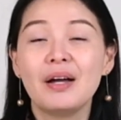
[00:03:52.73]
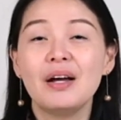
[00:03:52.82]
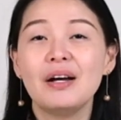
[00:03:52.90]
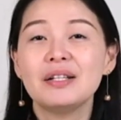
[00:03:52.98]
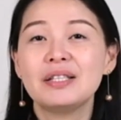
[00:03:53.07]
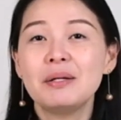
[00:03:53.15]

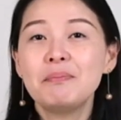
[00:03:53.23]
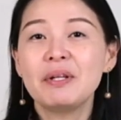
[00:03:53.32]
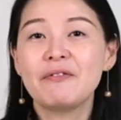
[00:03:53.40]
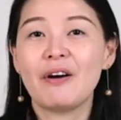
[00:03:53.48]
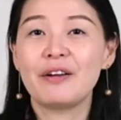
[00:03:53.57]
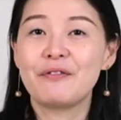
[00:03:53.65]
A
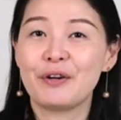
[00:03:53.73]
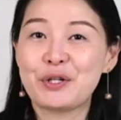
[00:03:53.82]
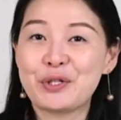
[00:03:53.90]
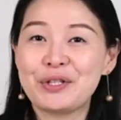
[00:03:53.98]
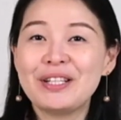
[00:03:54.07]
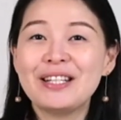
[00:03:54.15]
simplified
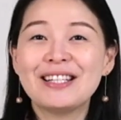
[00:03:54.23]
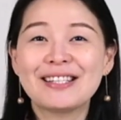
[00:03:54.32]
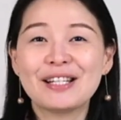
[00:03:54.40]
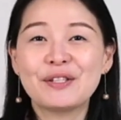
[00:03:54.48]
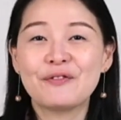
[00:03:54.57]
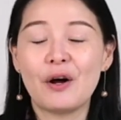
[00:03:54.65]
version is
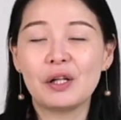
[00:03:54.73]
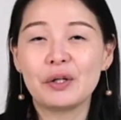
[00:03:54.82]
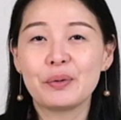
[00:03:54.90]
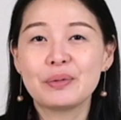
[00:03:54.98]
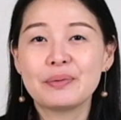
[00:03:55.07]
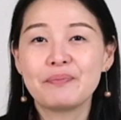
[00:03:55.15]
as
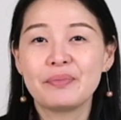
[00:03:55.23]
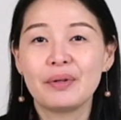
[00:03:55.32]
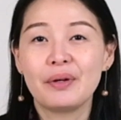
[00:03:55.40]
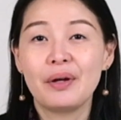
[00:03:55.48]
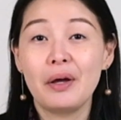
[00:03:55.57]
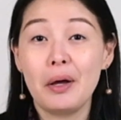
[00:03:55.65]
follows.
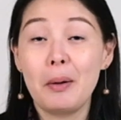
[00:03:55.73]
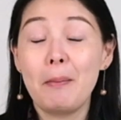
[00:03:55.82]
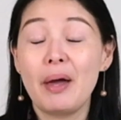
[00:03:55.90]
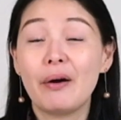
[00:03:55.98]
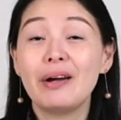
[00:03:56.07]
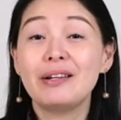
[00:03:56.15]
A
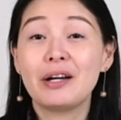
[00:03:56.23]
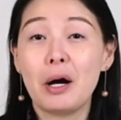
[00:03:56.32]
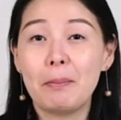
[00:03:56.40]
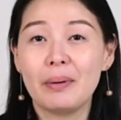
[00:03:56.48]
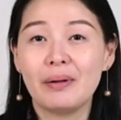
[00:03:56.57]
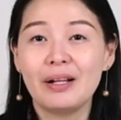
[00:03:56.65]
married
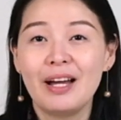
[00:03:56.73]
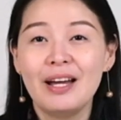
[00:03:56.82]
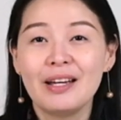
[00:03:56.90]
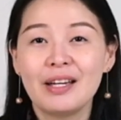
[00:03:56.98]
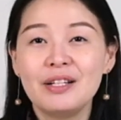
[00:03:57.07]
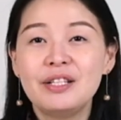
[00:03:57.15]
couple
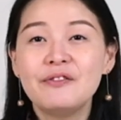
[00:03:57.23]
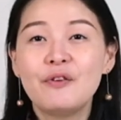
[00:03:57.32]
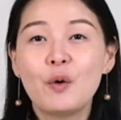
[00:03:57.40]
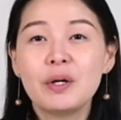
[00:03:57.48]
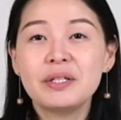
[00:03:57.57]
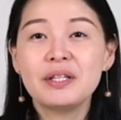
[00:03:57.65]
can
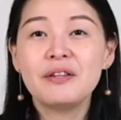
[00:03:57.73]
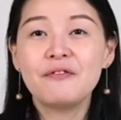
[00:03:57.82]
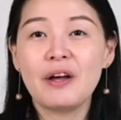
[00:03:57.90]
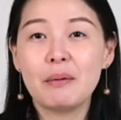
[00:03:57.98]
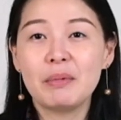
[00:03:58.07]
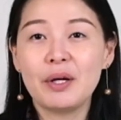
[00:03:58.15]
divorce in the
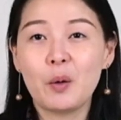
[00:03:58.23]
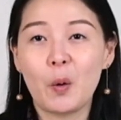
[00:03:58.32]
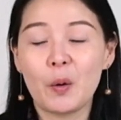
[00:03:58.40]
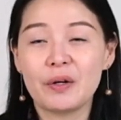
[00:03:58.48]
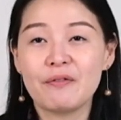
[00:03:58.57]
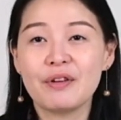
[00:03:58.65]
family
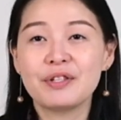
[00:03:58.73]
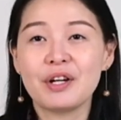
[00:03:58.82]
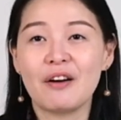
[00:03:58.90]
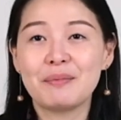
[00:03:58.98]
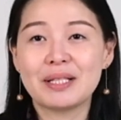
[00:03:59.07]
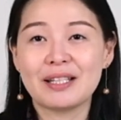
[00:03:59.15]
court of their
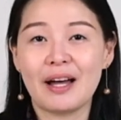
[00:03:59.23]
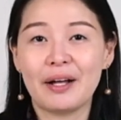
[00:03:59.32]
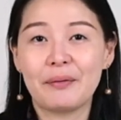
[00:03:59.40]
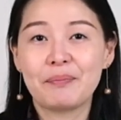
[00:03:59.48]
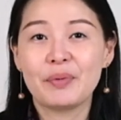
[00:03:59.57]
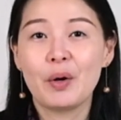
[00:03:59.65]

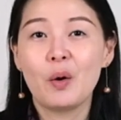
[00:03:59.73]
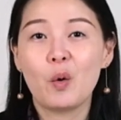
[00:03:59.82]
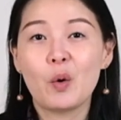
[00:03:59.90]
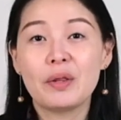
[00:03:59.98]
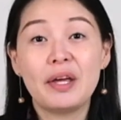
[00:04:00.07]
domicile, or they